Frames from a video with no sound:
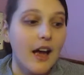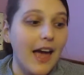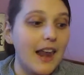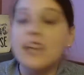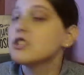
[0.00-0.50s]

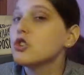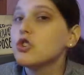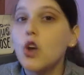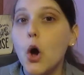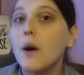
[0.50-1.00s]
and has
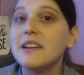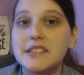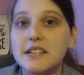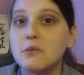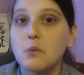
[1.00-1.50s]
no
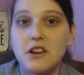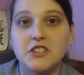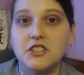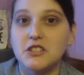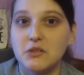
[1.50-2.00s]
idea what
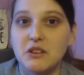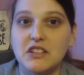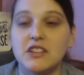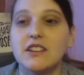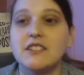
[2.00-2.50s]
she's doing.
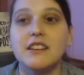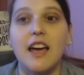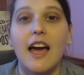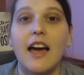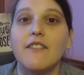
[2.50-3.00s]
She doesn't
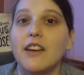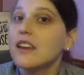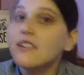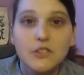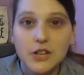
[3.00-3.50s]
have
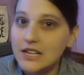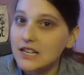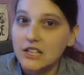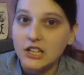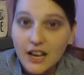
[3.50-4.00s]
any of the
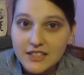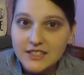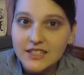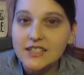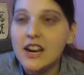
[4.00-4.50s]
training that her cousin
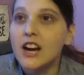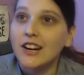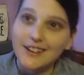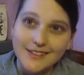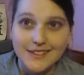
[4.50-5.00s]
did.
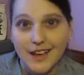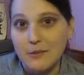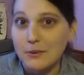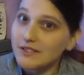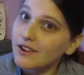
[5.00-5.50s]
Her cousin's kind
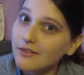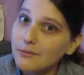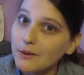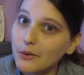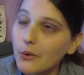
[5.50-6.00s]
of pissed off
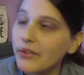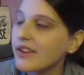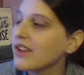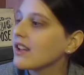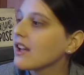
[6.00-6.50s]
about the whole
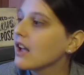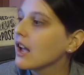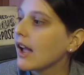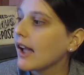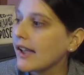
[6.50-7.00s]
thing
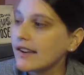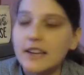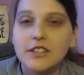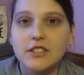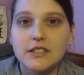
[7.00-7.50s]
and
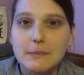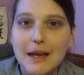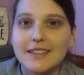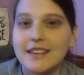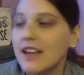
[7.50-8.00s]
it's just a
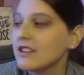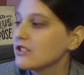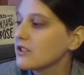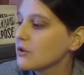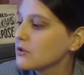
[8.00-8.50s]
mess. And
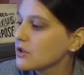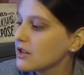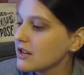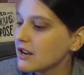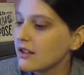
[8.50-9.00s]
so
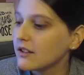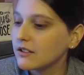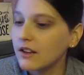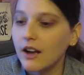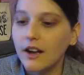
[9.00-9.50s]
she
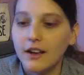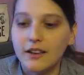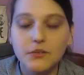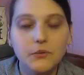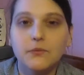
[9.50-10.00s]
uh,
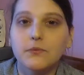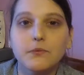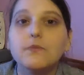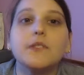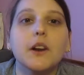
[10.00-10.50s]
is,
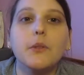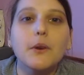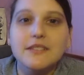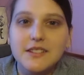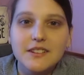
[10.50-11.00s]
you know,
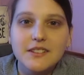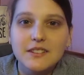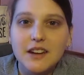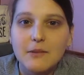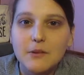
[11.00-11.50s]
thrust into this
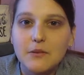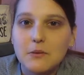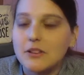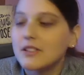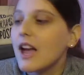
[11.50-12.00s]
time travel
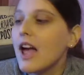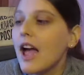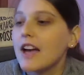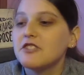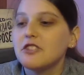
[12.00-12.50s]
world
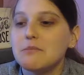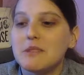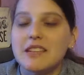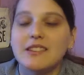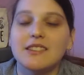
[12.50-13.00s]
and
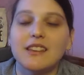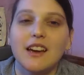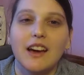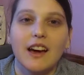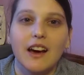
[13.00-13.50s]
meets
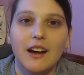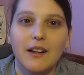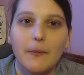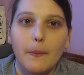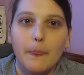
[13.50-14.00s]

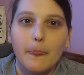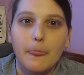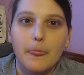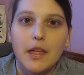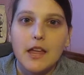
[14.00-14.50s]
uh,
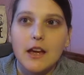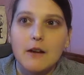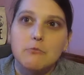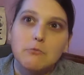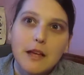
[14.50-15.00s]
the
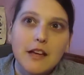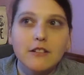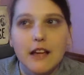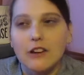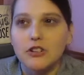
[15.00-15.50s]

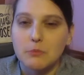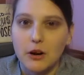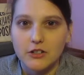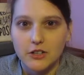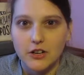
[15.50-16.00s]
male
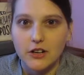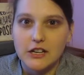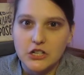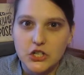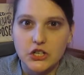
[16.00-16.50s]
counterpart to her.
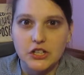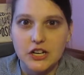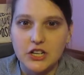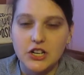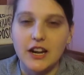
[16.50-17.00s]
Each
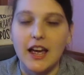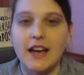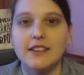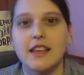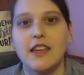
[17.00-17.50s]
generation
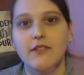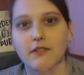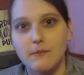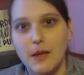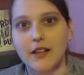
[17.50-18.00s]
has a
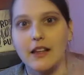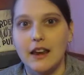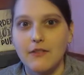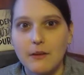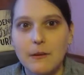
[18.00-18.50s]
male and
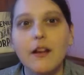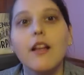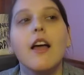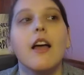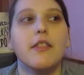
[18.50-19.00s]
a female.
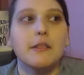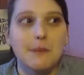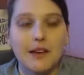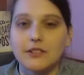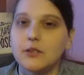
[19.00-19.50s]
The
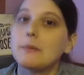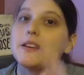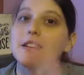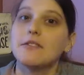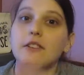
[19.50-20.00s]
male is from a
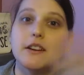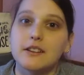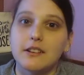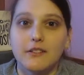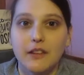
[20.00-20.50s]
different
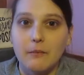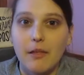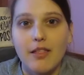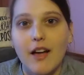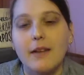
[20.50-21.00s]

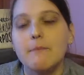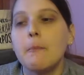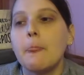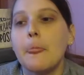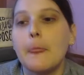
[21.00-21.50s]
family line,
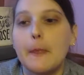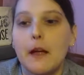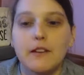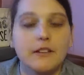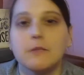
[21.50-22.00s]

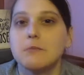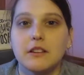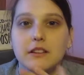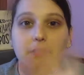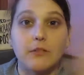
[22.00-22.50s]
a
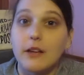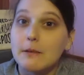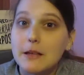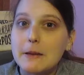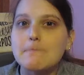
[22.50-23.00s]
completely different
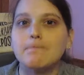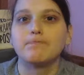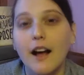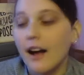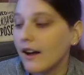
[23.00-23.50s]
family.
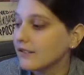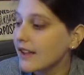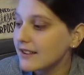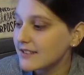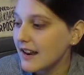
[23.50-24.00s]

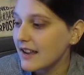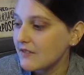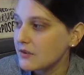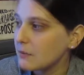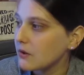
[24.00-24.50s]
Like I said, I
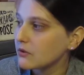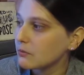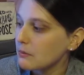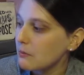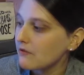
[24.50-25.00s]
give this book
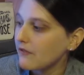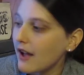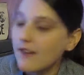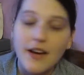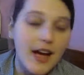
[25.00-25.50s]

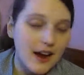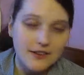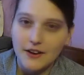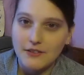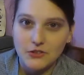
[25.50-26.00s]
3.5 out
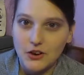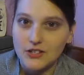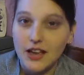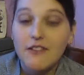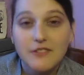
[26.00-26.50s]
of 5
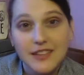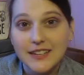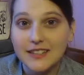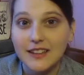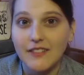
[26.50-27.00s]
stars. I really
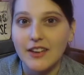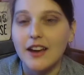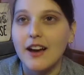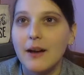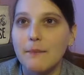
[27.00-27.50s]
did love it.
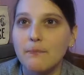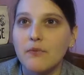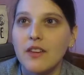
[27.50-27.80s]
Um,